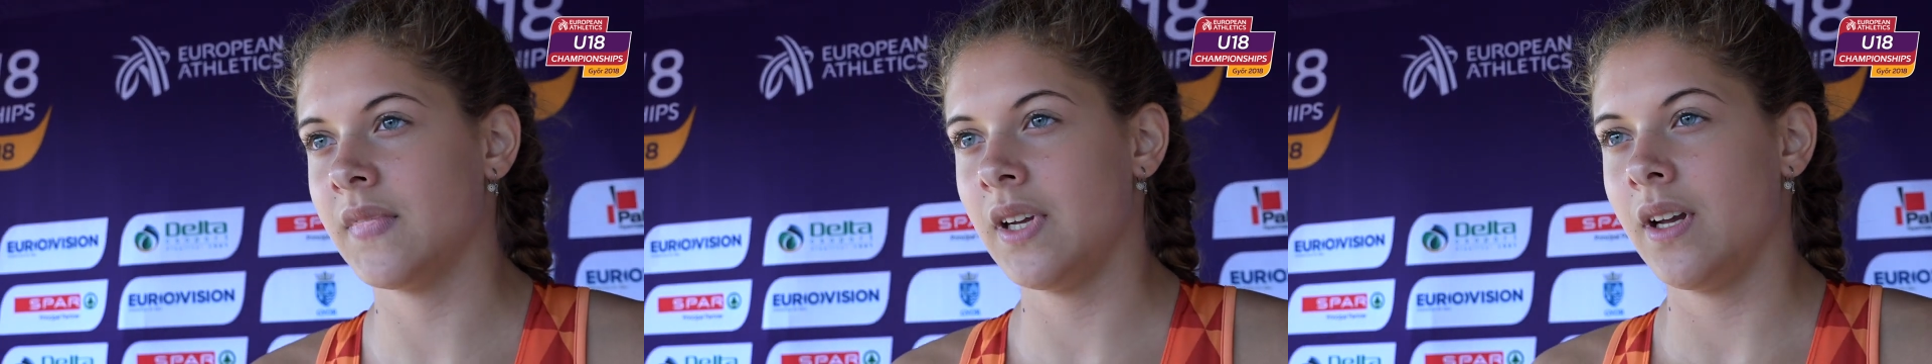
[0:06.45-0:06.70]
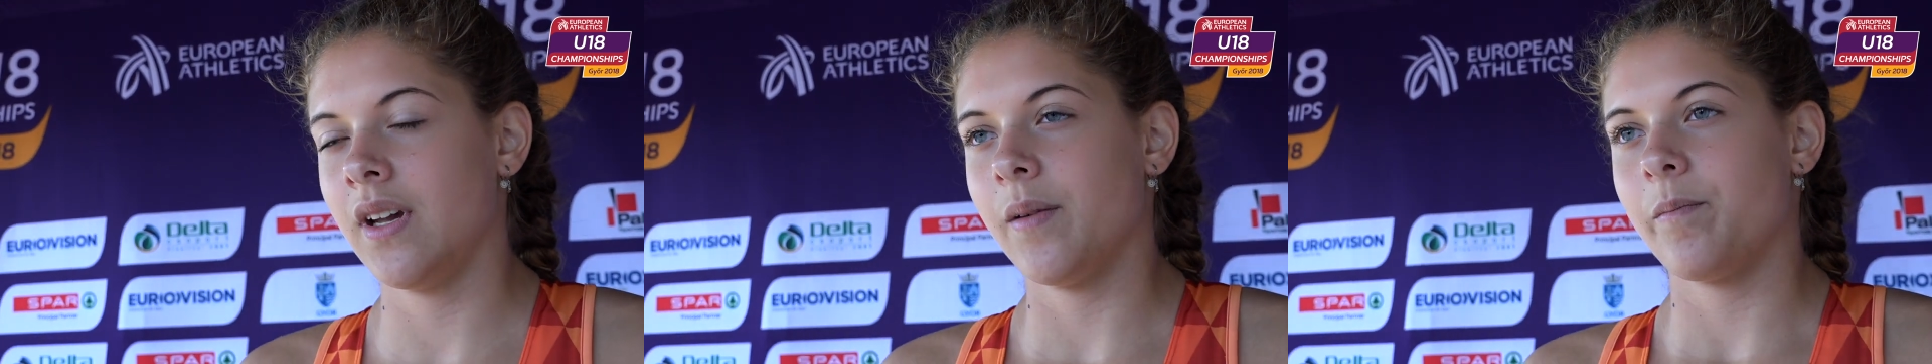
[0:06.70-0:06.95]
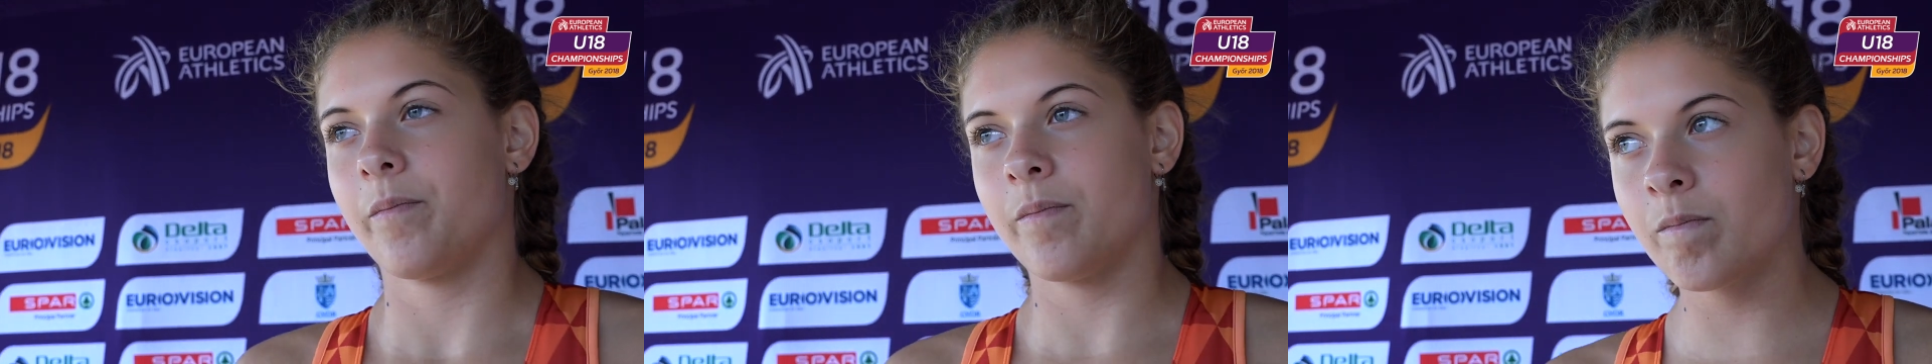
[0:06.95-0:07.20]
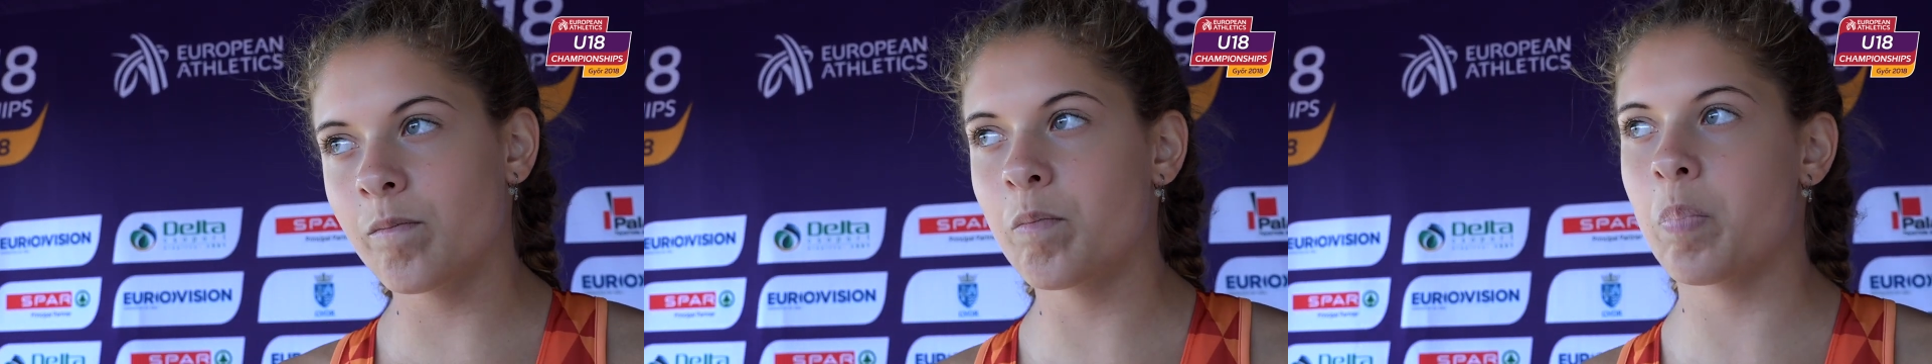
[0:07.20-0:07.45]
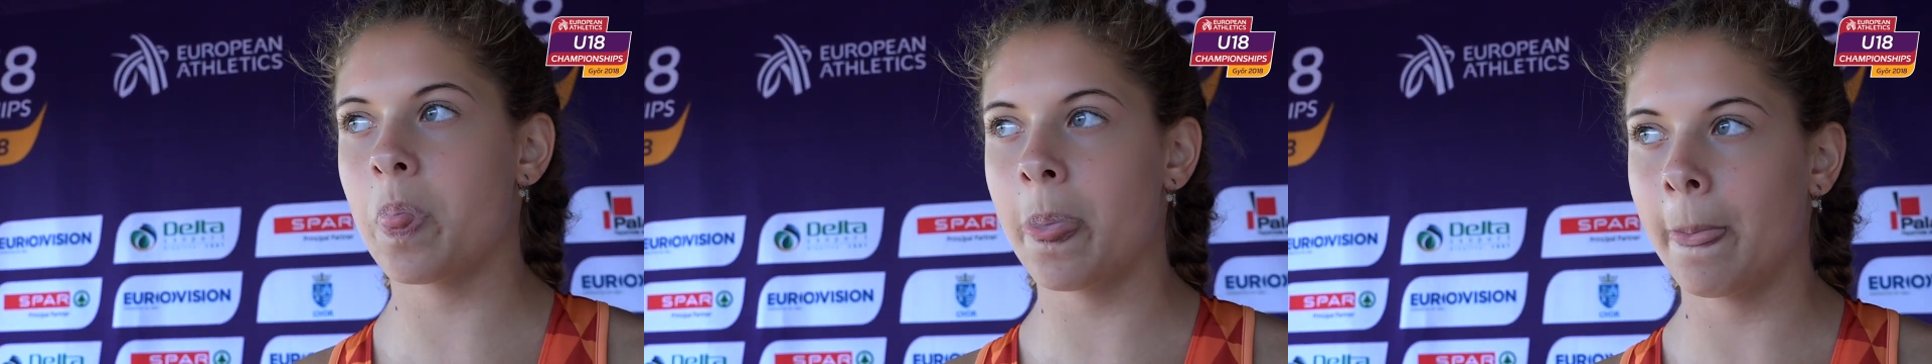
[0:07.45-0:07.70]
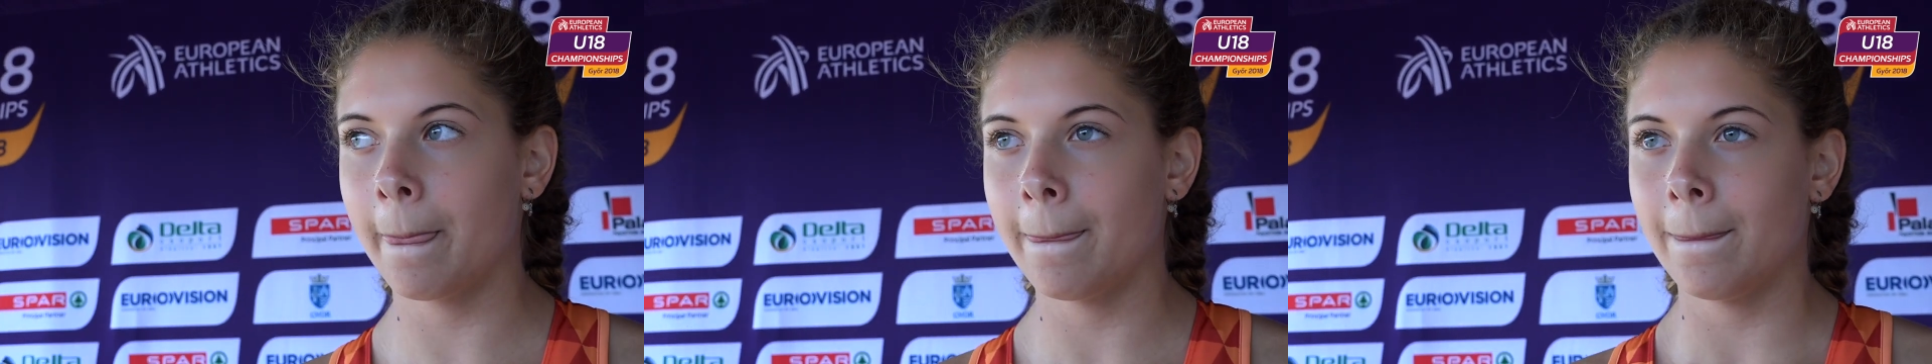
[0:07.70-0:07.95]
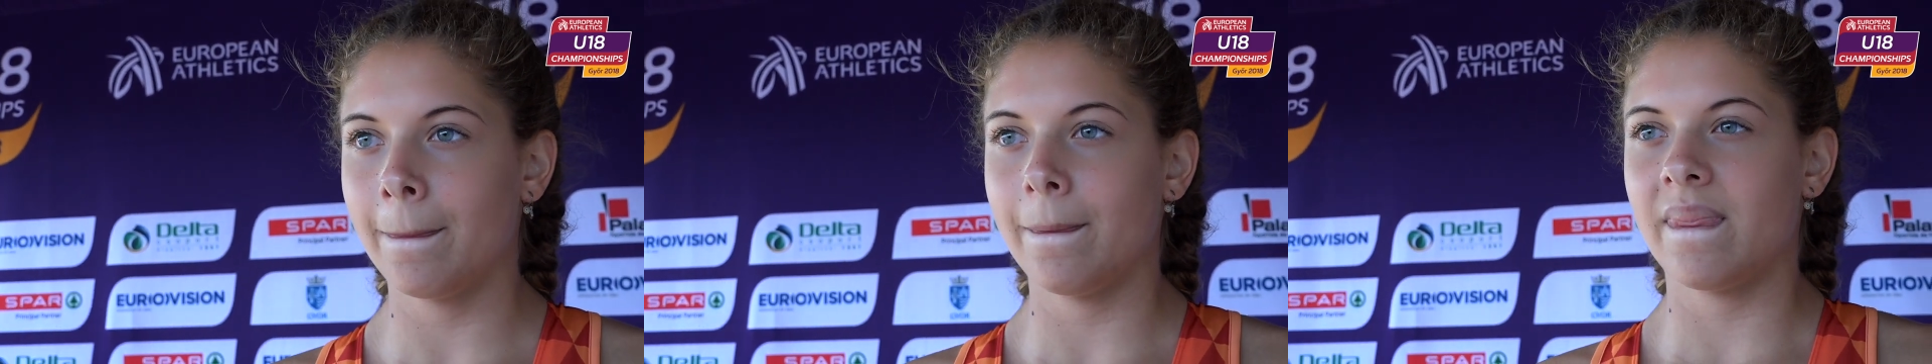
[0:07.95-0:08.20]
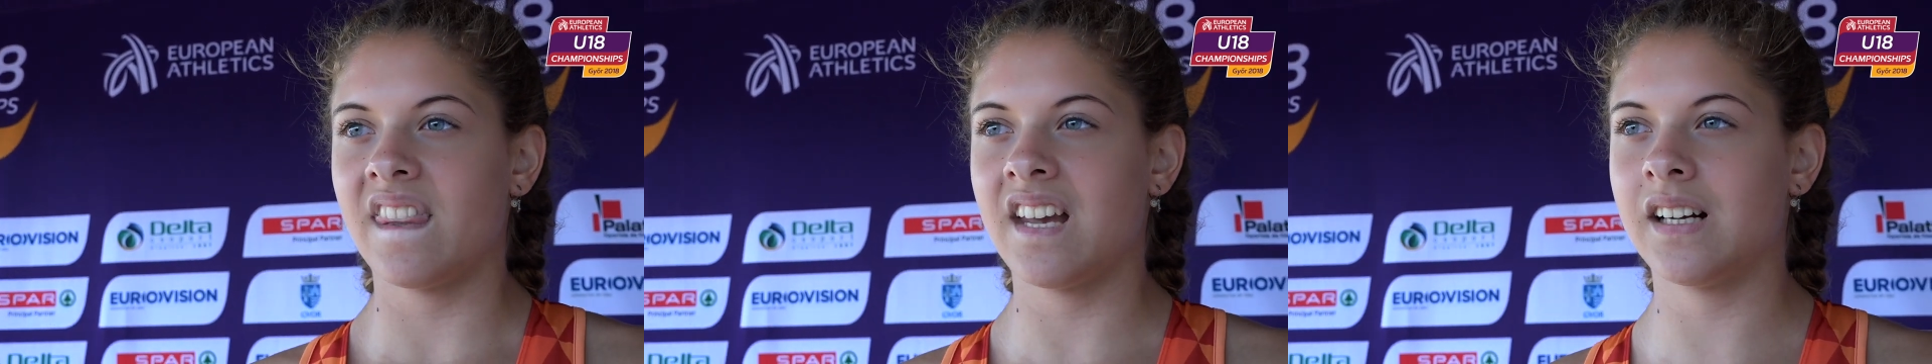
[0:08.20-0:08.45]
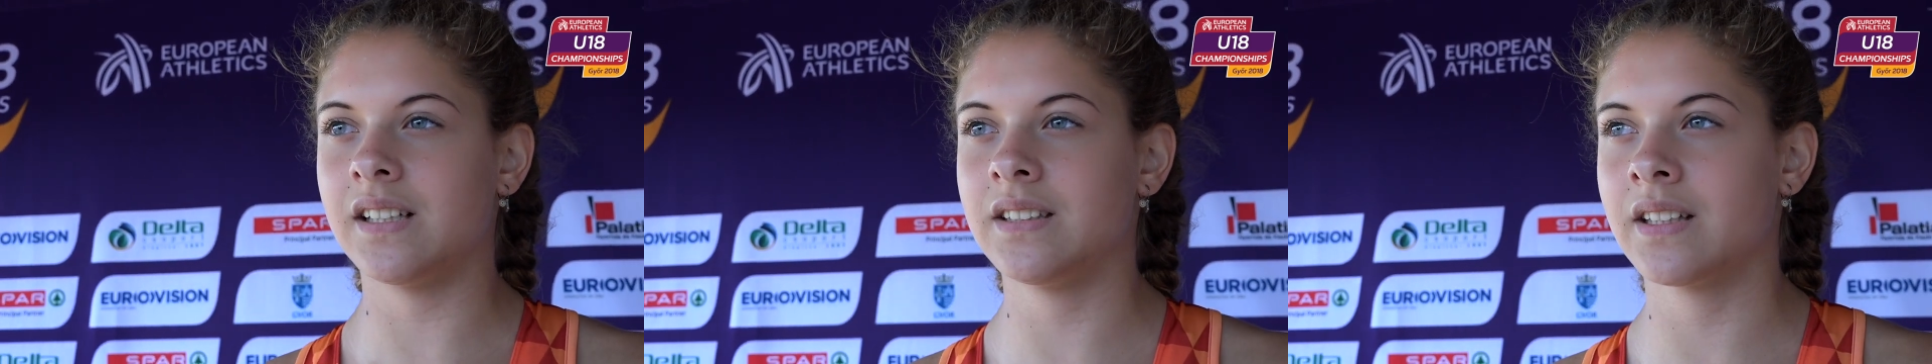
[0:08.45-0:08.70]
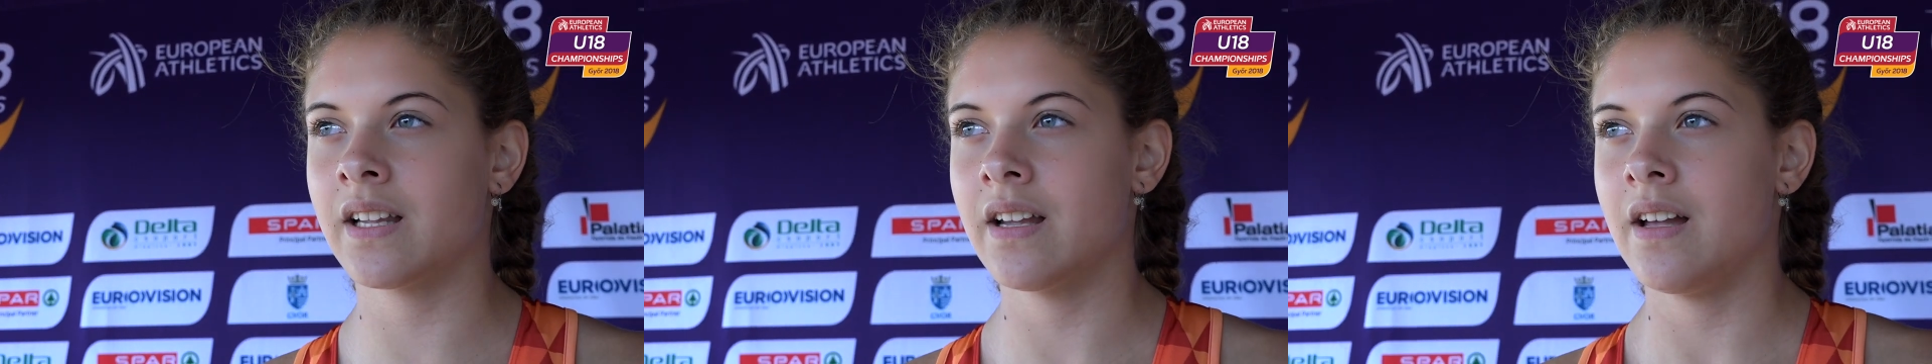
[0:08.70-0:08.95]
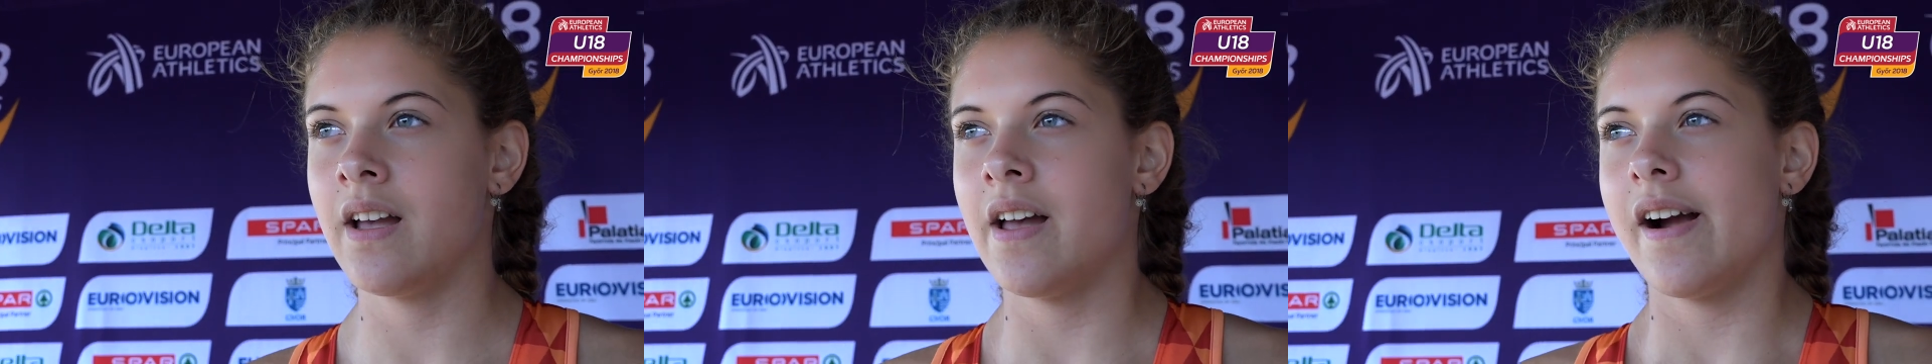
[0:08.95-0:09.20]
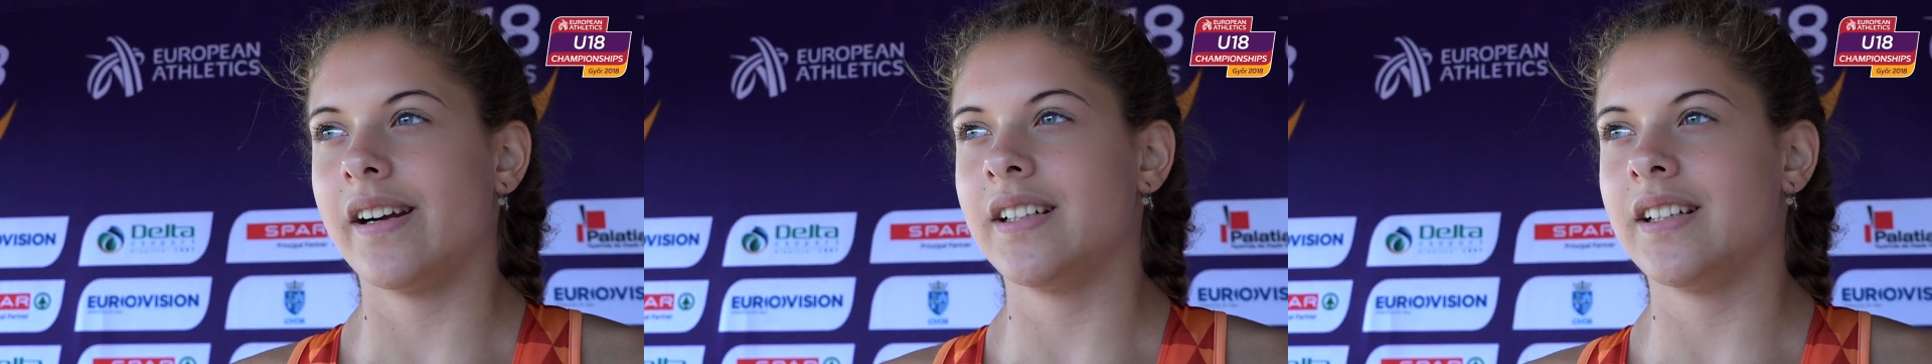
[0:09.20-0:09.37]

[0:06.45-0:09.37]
13:20. What kind of race was it?